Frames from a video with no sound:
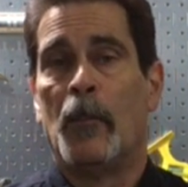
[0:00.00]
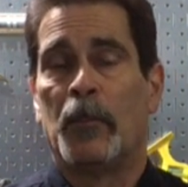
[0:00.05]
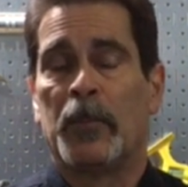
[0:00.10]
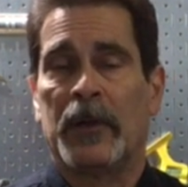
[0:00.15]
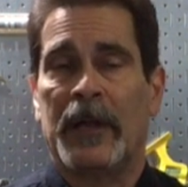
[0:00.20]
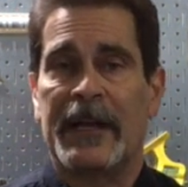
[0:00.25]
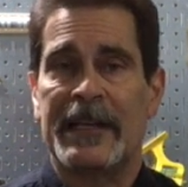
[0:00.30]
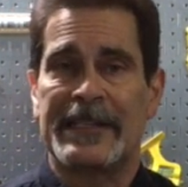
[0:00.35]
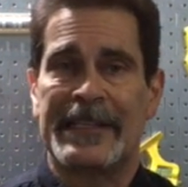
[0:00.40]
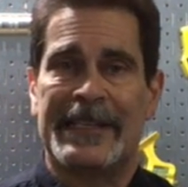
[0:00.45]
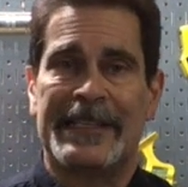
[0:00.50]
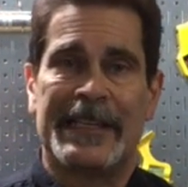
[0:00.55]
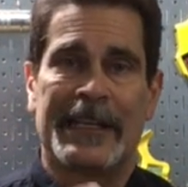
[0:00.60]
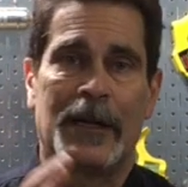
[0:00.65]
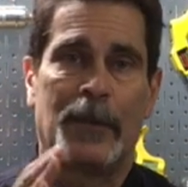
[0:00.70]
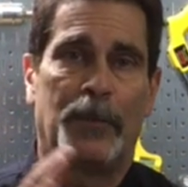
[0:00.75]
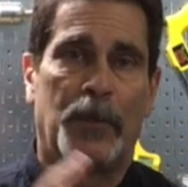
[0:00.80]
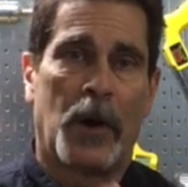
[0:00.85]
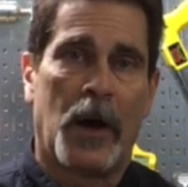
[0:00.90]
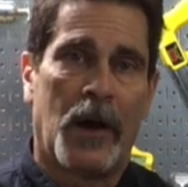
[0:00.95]
Plus it's in
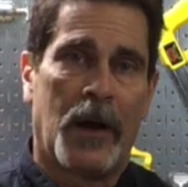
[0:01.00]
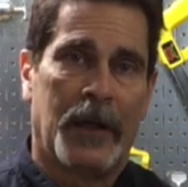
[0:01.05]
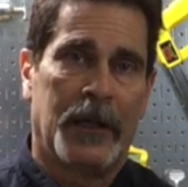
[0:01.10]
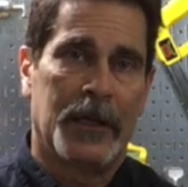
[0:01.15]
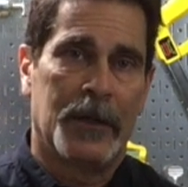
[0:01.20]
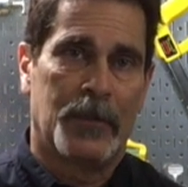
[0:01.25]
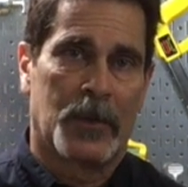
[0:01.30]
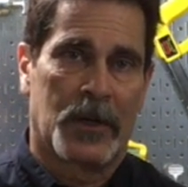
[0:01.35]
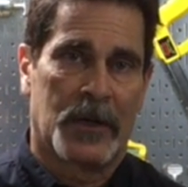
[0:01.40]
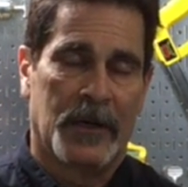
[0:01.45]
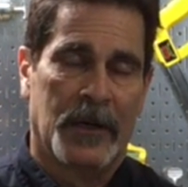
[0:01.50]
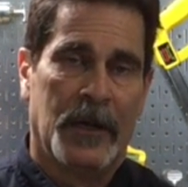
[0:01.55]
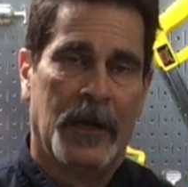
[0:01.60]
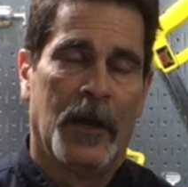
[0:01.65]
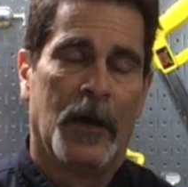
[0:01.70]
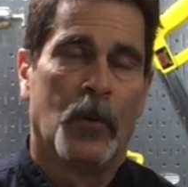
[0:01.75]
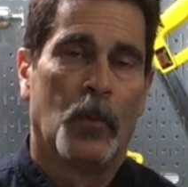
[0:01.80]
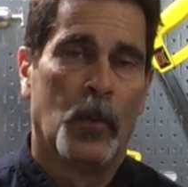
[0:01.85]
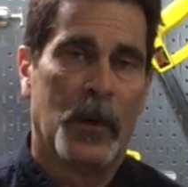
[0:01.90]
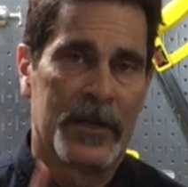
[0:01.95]
a polymer,
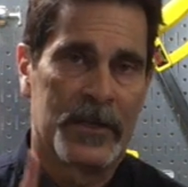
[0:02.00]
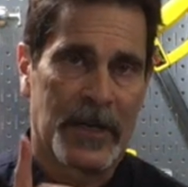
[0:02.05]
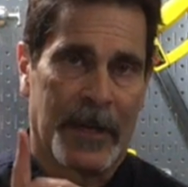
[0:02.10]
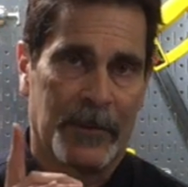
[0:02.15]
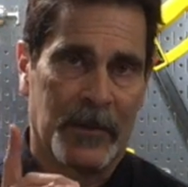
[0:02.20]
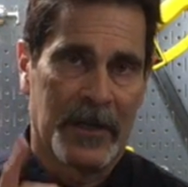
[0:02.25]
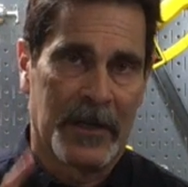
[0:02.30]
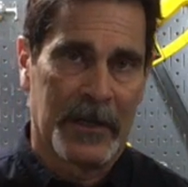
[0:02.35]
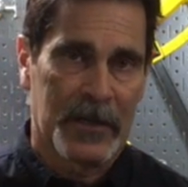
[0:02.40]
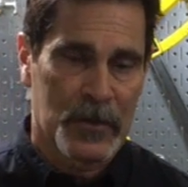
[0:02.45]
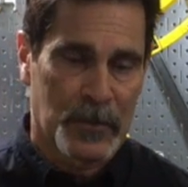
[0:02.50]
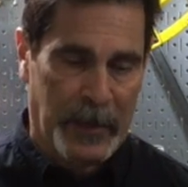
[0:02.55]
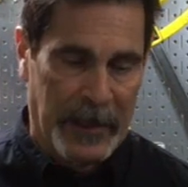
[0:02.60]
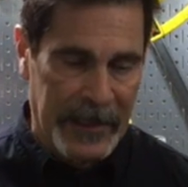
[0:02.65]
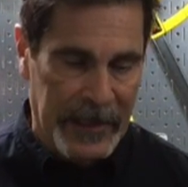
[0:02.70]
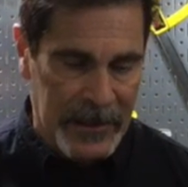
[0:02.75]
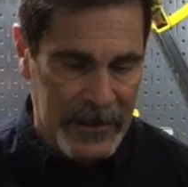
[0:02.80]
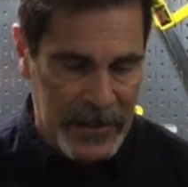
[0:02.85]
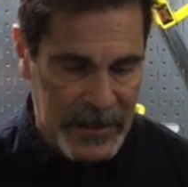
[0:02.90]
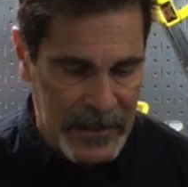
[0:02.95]
which I'm going to
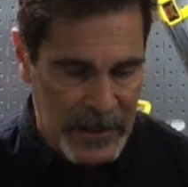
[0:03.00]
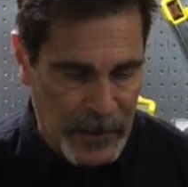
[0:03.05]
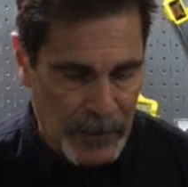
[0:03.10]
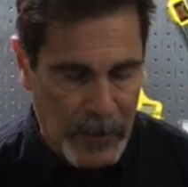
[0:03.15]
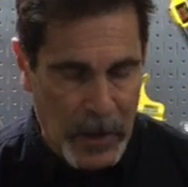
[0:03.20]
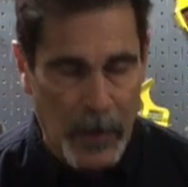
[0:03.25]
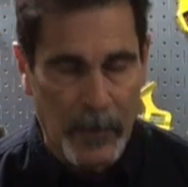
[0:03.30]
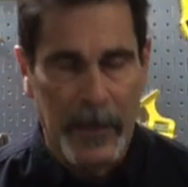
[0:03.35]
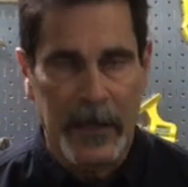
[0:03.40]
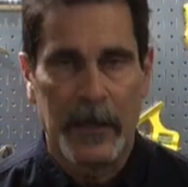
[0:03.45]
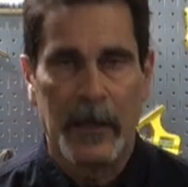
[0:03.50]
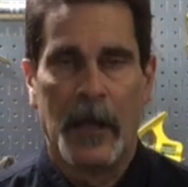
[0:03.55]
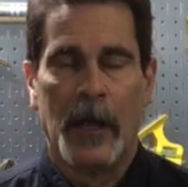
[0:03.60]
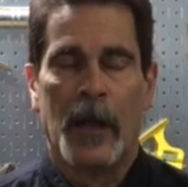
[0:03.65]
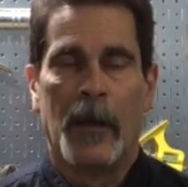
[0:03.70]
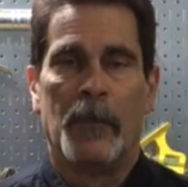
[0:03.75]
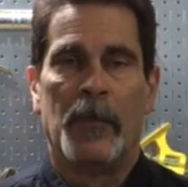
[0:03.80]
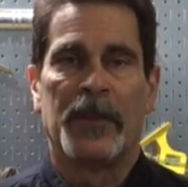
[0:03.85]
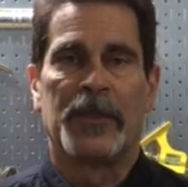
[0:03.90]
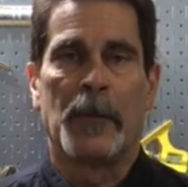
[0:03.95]
explain in just a moment.
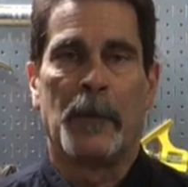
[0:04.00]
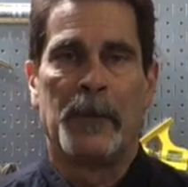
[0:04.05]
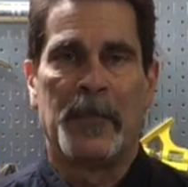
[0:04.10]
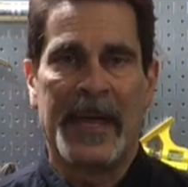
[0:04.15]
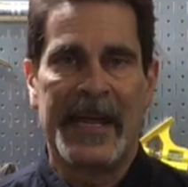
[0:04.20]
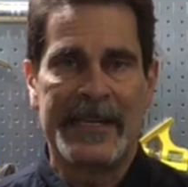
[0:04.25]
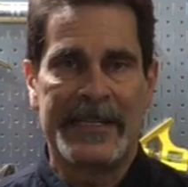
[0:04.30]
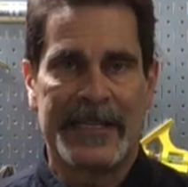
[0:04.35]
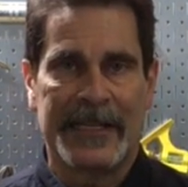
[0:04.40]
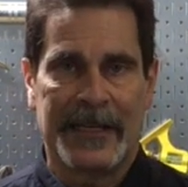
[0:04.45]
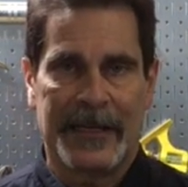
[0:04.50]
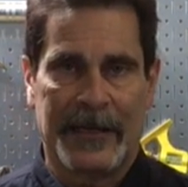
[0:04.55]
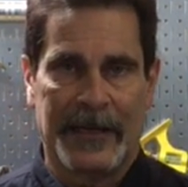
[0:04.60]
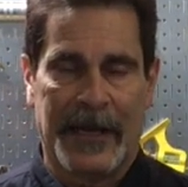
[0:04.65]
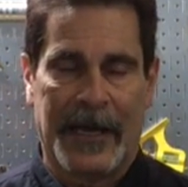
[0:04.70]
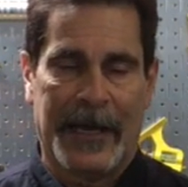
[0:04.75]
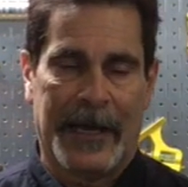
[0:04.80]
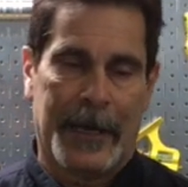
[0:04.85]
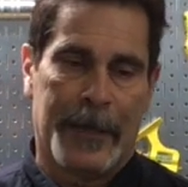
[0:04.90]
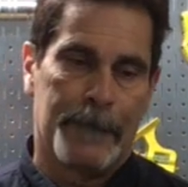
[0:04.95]
But the basic
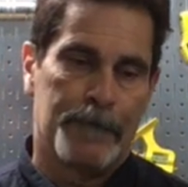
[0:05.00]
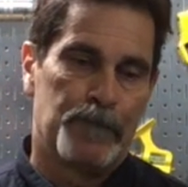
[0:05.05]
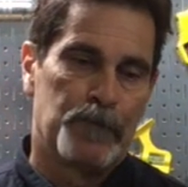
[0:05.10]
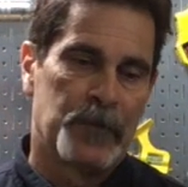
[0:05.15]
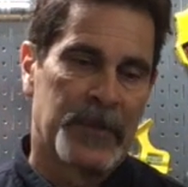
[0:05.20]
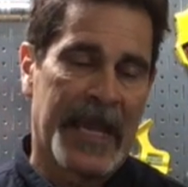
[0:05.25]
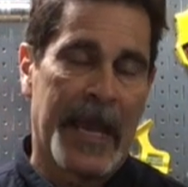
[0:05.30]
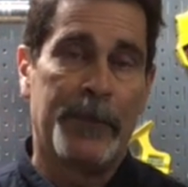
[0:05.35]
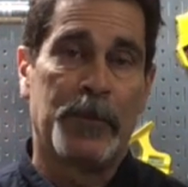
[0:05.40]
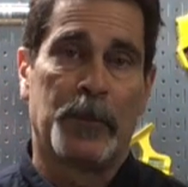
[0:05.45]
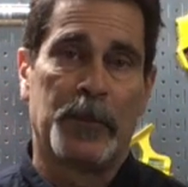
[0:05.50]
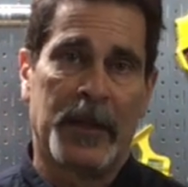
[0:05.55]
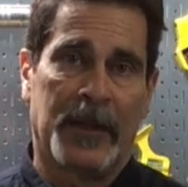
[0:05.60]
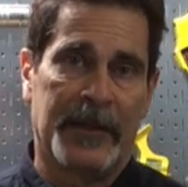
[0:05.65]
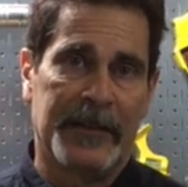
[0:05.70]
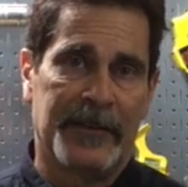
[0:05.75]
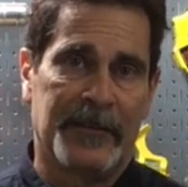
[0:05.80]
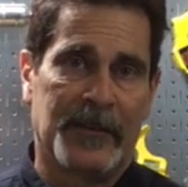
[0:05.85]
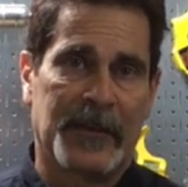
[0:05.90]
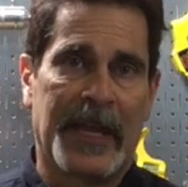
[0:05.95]

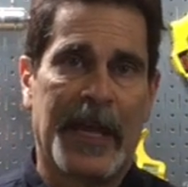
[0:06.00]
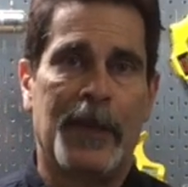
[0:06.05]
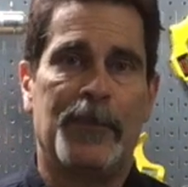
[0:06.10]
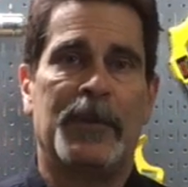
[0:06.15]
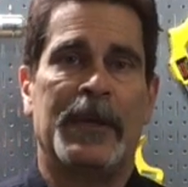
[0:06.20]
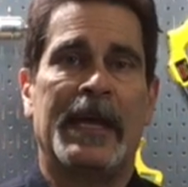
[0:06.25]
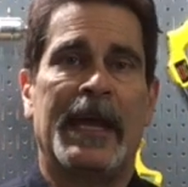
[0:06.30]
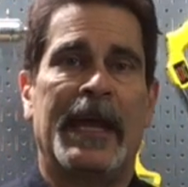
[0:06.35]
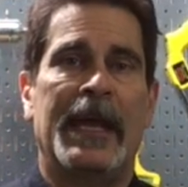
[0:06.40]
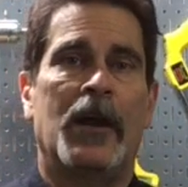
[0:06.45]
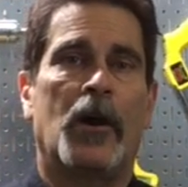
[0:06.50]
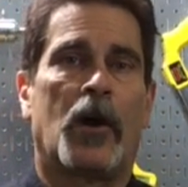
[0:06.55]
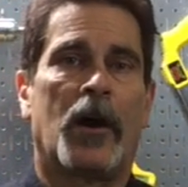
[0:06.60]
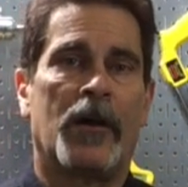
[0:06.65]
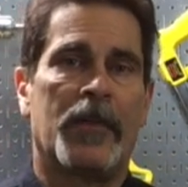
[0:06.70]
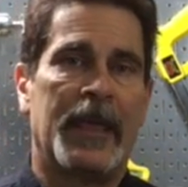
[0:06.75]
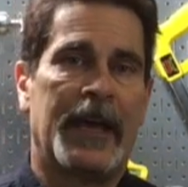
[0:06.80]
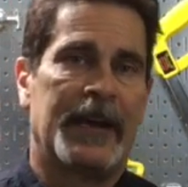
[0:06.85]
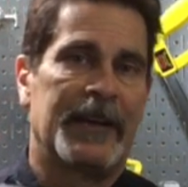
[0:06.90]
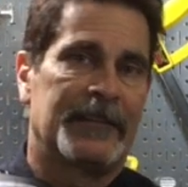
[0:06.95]
capabilities of the KPA
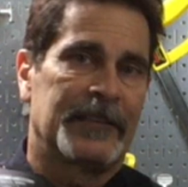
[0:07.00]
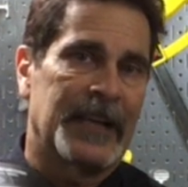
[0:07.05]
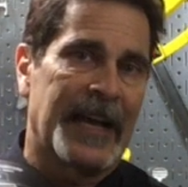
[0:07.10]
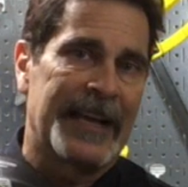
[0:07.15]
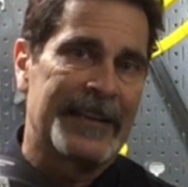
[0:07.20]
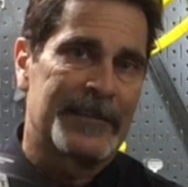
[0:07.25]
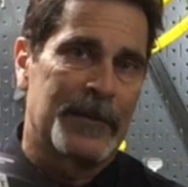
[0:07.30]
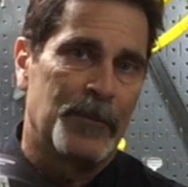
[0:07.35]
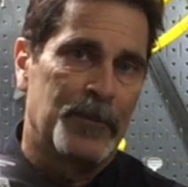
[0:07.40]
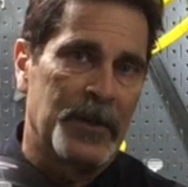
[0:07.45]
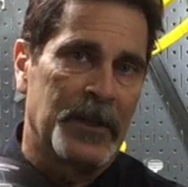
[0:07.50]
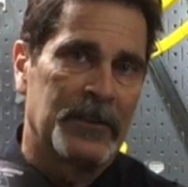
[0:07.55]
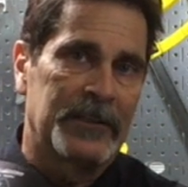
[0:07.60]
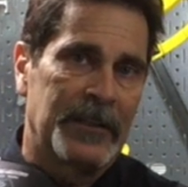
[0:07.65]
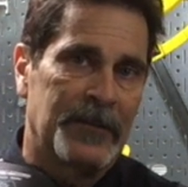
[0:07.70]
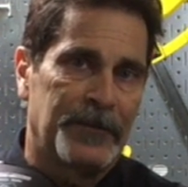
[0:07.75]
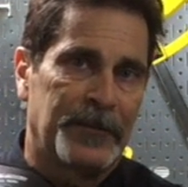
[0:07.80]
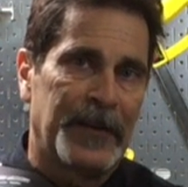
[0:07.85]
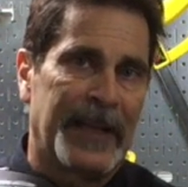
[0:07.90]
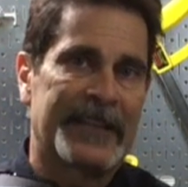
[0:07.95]
are that it's got some
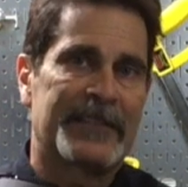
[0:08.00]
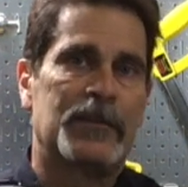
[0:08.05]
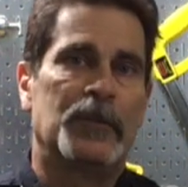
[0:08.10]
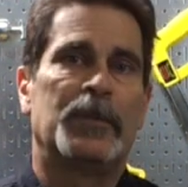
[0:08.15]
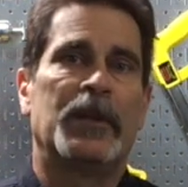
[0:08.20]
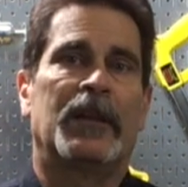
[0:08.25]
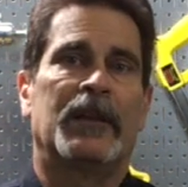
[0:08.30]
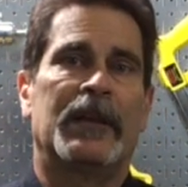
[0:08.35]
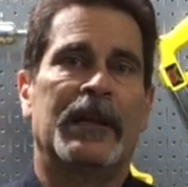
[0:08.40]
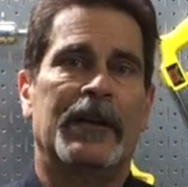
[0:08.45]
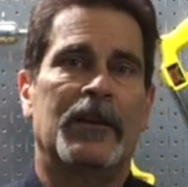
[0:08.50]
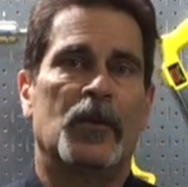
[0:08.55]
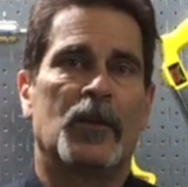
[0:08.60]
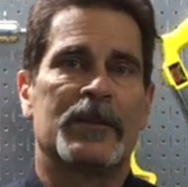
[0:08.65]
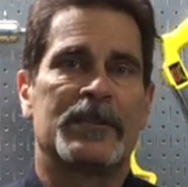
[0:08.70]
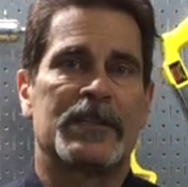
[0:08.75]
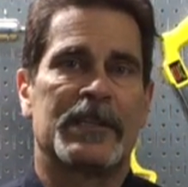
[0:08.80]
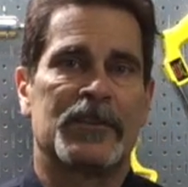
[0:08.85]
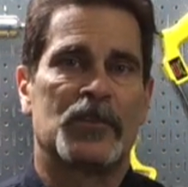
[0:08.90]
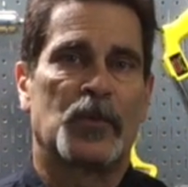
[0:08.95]
built-in flexibility to
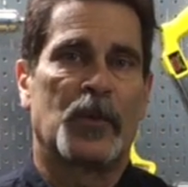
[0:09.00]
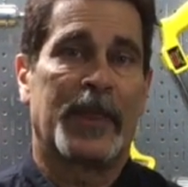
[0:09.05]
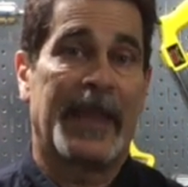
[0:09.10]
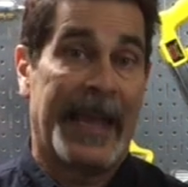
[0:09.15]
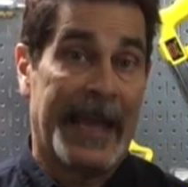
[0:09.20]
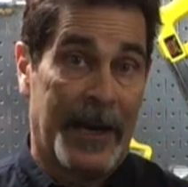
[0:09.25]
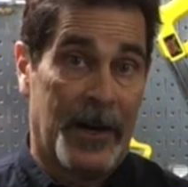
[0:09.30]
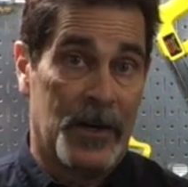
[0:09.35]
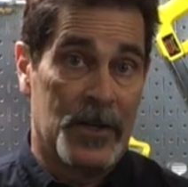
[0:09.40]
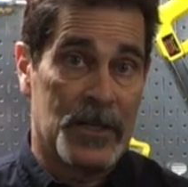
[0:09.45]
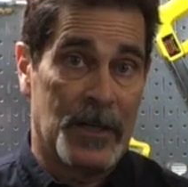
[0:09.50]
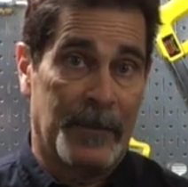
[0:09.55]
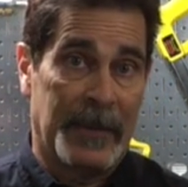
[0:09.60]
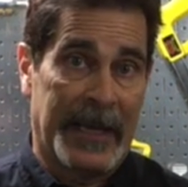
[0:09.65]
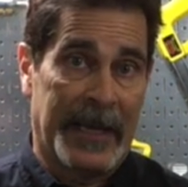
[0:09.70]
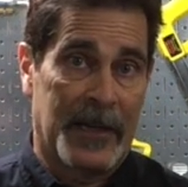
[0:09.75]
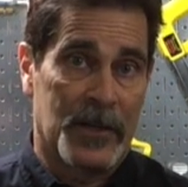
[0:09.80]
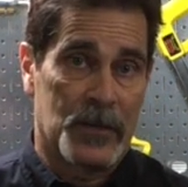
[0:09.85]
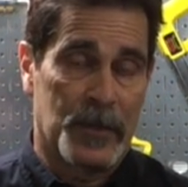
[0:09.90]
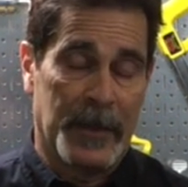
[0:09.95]
assist with energy
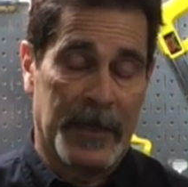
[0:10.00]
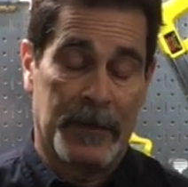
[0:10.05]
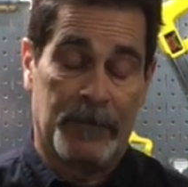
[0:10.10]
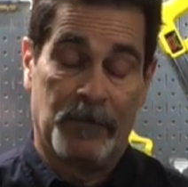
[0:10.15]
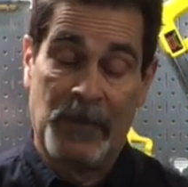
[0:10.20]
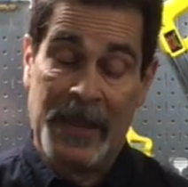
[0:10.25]
management.